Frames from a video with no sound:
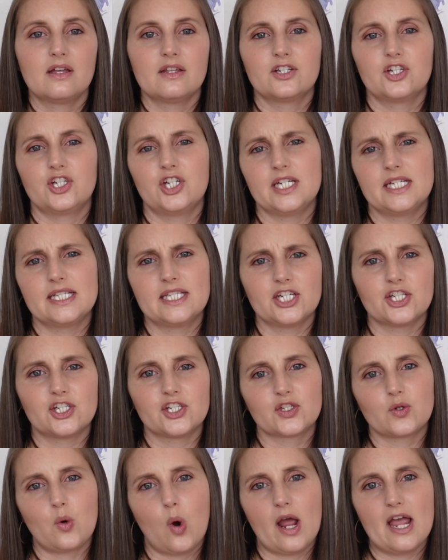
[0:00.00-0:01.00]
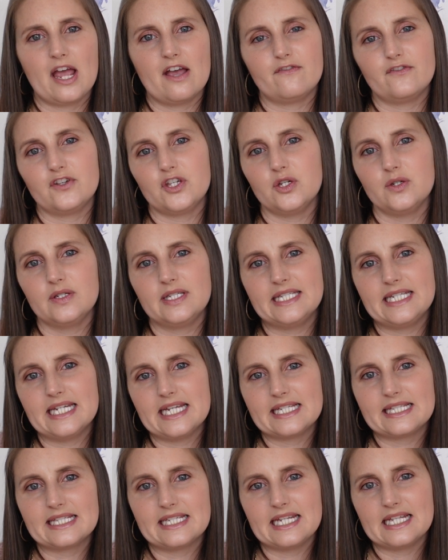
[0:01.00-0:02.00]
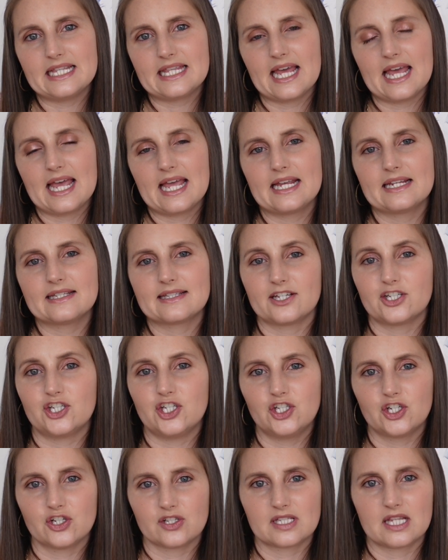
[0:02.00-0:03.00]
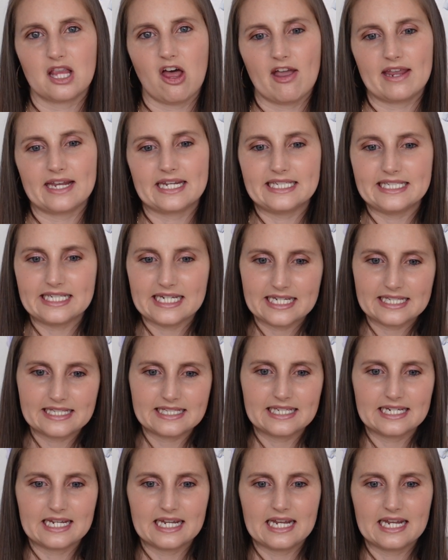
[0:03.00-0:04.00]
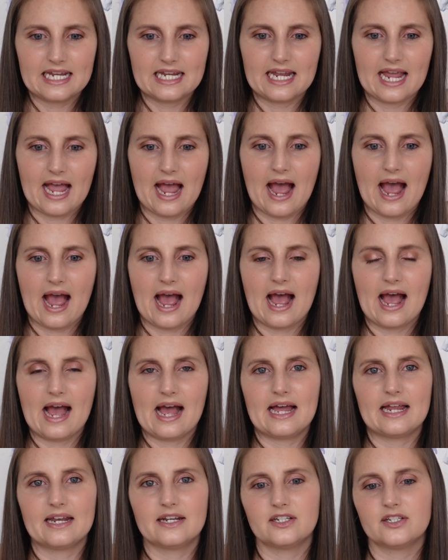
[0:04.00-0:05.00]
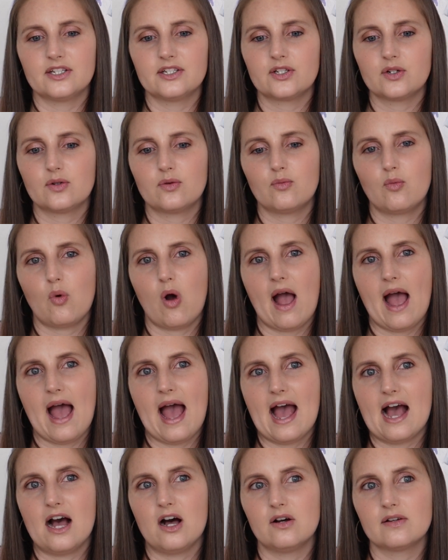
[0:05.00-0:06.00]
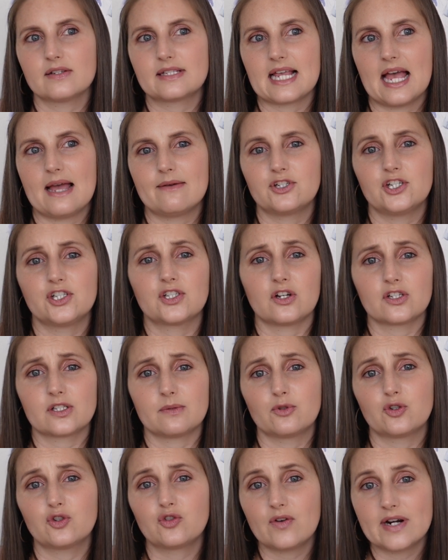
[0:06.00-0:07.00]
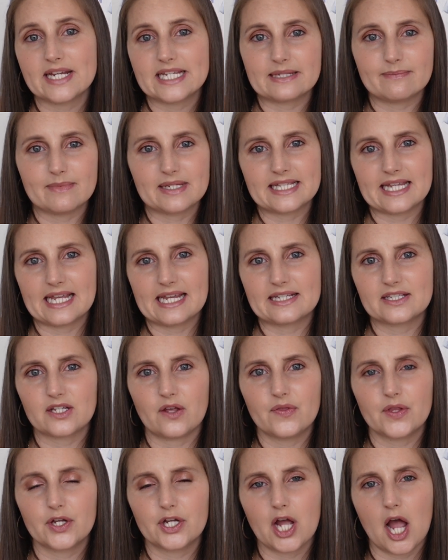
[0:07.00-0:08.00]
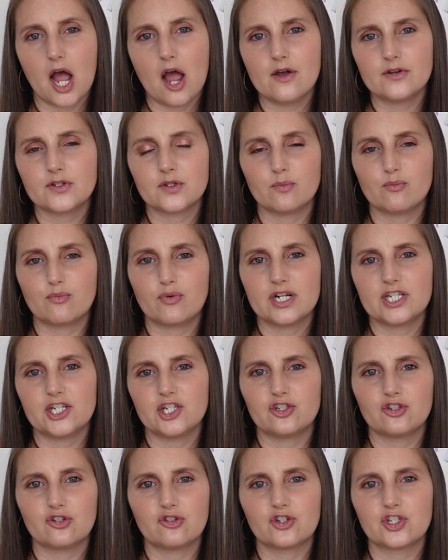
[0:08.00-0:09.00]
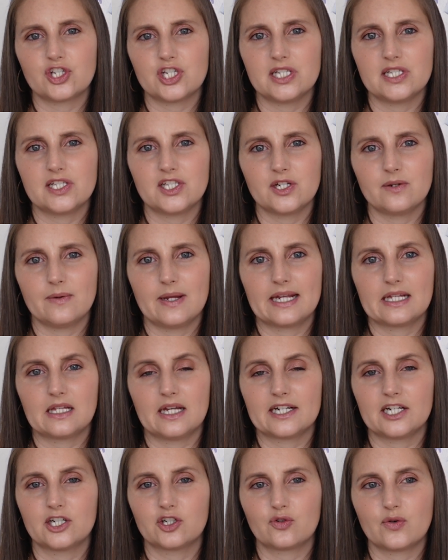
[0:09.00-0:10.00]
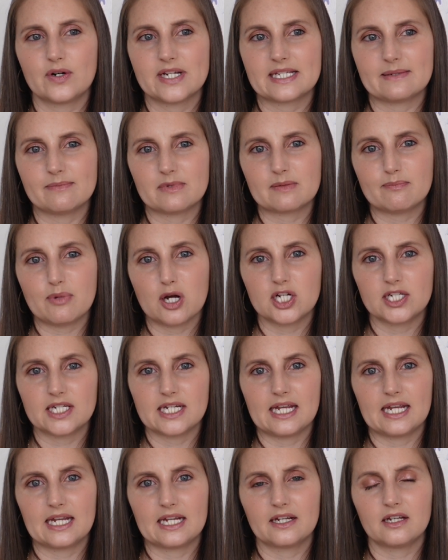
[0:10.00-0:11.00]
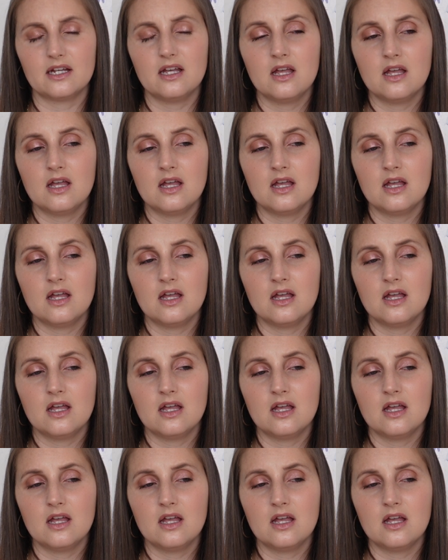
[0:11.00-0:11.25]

She stitches quite a few Disney things, like she does like Disney, and what else? And she's got some Christmas things on the go, so I'm pretty sure she's doing like a Christmas pudding